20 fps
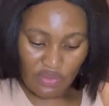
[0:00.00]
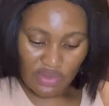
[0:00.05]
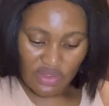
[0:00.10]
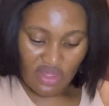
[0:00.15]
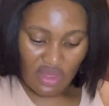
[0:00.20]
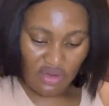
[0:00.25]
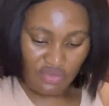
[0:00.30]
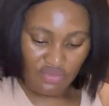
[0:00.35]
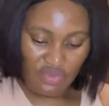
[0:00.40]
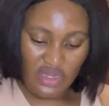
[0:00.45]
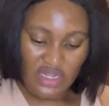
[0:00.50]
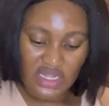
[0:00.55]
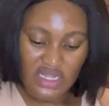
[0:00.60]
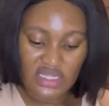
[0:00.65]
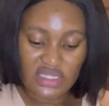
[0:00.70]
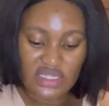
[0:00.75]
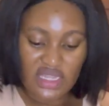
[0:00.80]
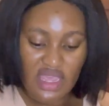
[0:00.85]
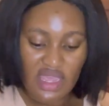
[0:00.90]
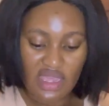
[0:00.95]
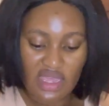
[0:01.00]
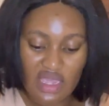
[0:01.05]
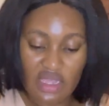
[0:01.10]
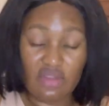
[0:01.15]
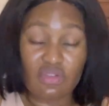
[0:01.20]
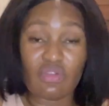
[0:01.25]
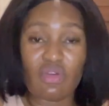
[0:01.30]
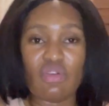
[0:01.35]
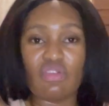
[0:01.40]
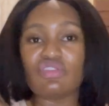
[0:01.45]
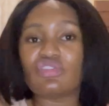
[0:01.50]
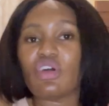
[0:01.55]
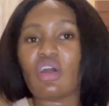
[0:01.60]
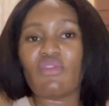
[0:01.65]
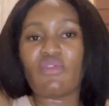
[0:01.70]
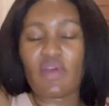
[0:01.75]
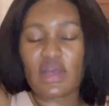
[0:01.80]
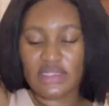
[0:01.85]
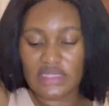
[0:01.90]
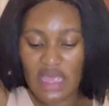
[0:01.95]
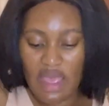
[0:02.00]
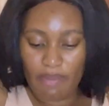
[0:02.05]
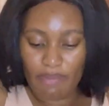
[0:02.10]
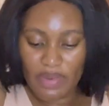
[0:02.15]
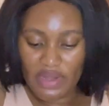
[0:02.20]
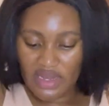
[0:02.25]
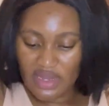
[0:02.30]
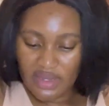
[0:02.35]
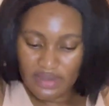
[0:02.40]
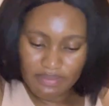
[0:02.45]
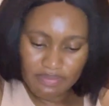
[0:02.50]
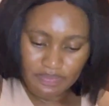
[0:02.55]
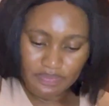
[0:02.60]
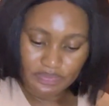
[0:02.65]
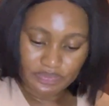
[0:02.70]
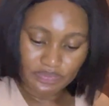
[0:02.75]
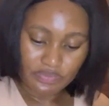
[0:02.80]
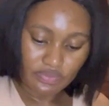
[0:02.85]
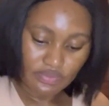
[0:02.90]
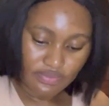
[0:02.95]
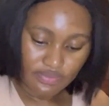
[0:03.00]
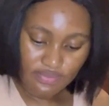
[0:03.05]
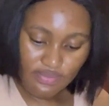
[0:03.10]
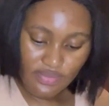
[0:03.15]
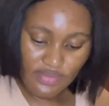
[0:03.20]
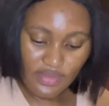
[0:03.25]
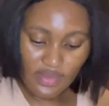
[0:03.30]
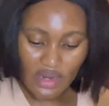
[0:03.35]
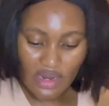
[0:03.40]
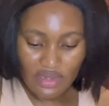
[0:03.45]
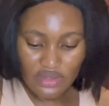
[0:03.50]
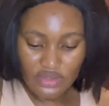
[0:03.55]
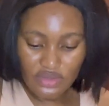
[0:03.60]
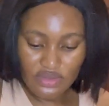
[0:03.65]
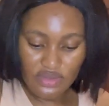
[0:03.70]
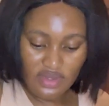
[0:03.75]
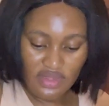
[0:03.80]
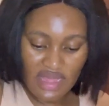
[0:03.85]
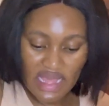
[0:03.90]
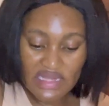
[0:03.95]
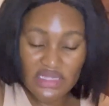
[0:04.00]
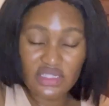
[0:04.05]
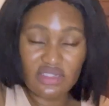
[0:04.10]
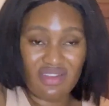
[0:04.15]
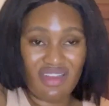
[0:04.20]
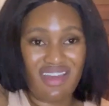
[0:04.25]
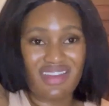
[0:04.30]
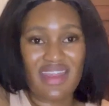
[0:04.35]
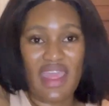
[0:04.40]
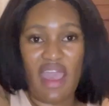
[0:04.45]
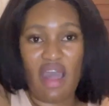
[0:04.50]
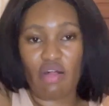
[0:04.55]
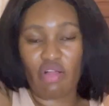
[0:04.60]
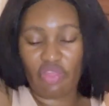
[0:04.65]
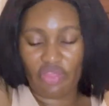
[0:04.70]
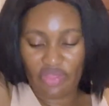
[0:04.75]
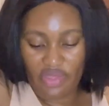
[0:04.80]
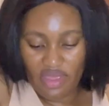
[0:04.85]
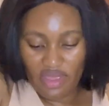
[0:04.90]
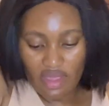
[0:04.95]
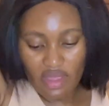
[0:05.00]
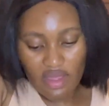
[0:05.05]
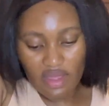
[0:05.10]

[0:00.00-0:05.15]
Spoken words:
without really taking note of what's happening. So that's not healthy.